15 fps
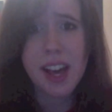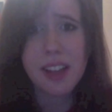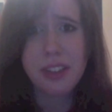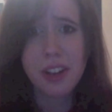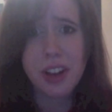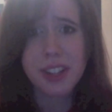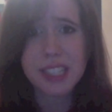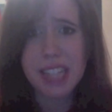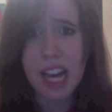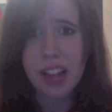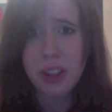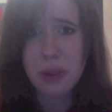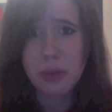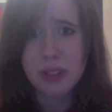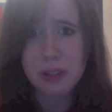thought
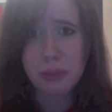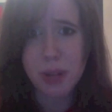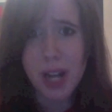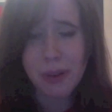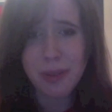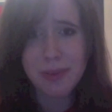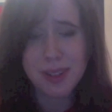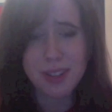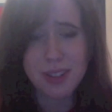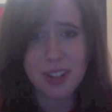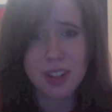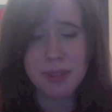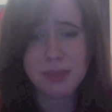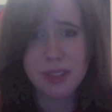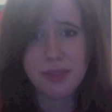Galef was a problem in
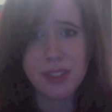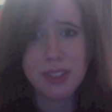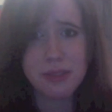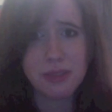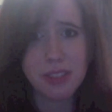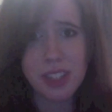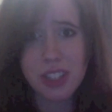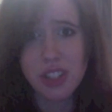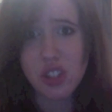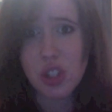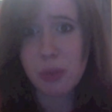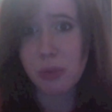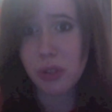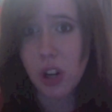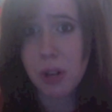terms of his relationship
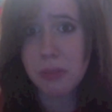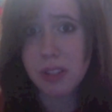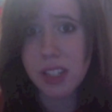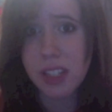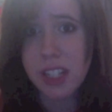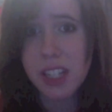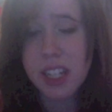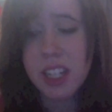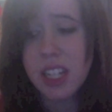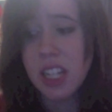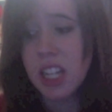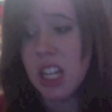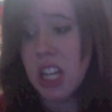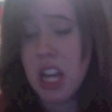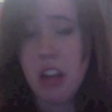with Carmelita,
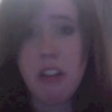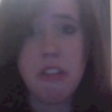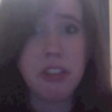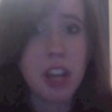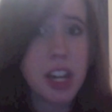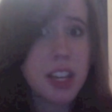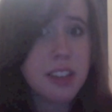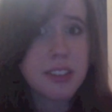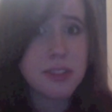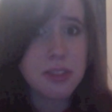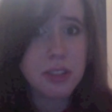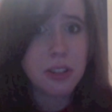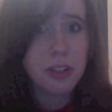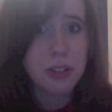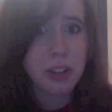Thaddeus is
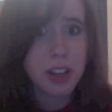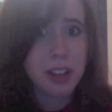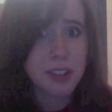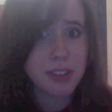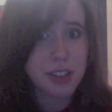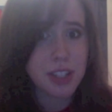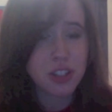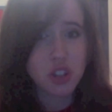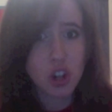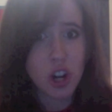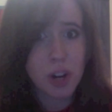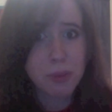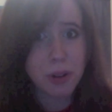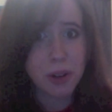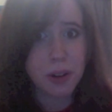known as the
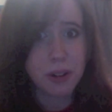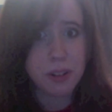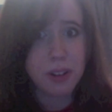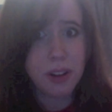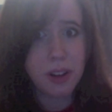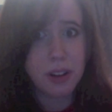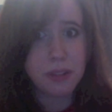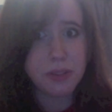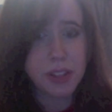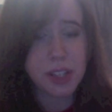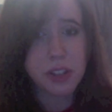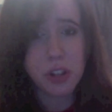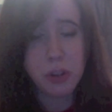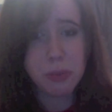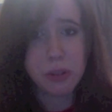charmer of the
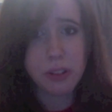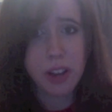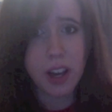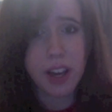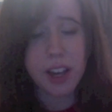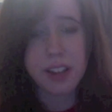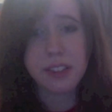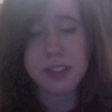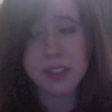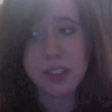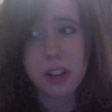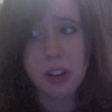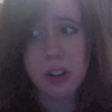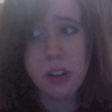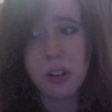Cooper line,
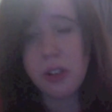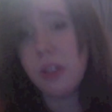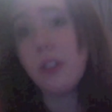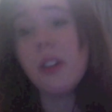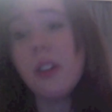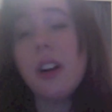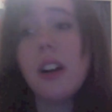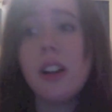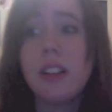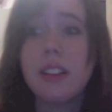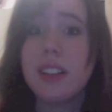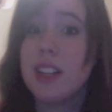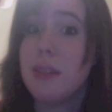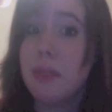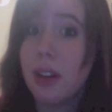so
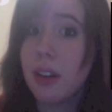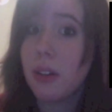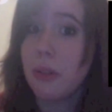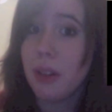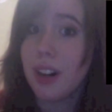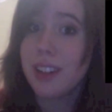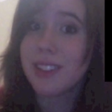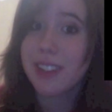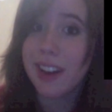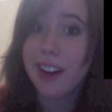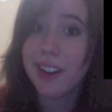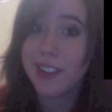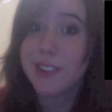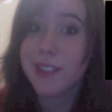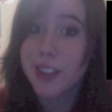he better watch
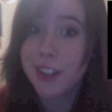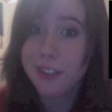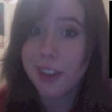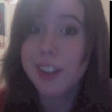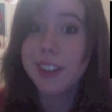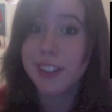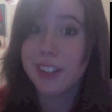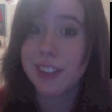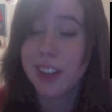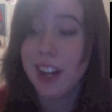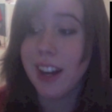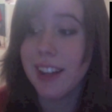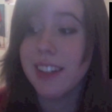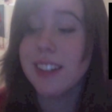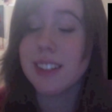out if they run into
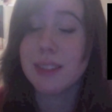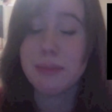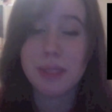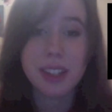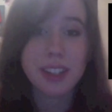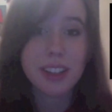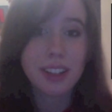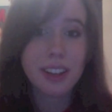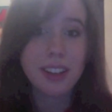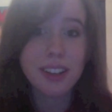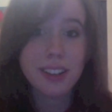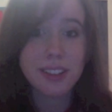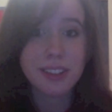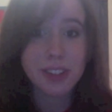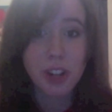Thaddeus,
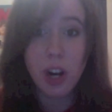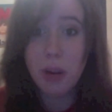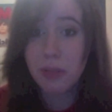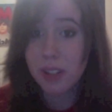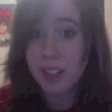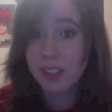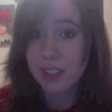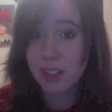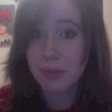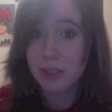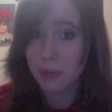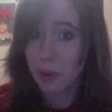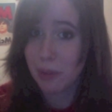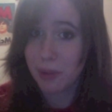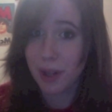because Carmelita's gonna be
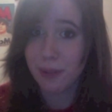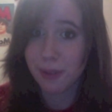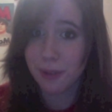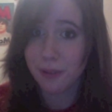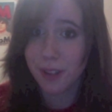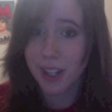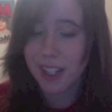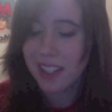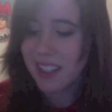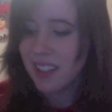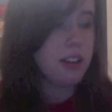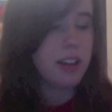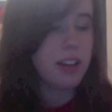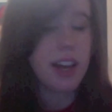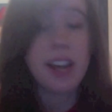swept off her feet.
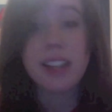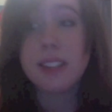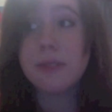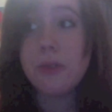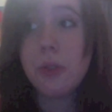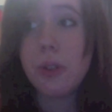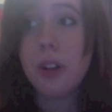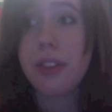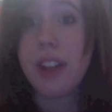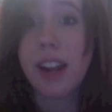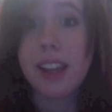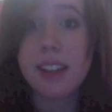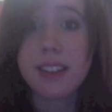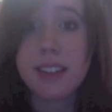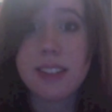As for
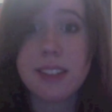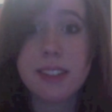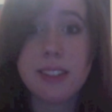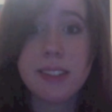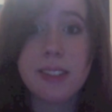Thaddeus's